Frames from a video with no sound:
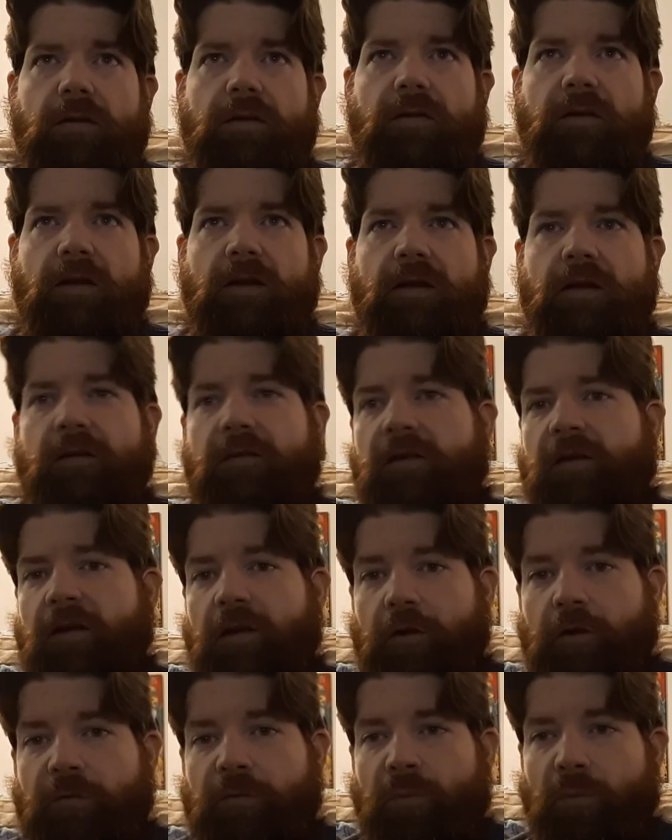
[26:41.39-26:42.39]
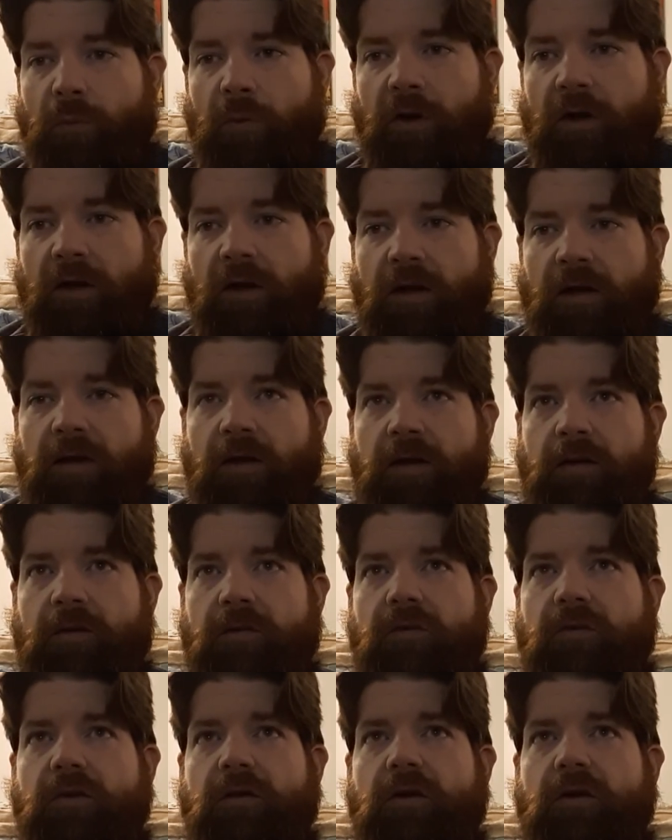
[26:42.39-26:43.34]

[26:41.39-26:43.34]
They get together for one night.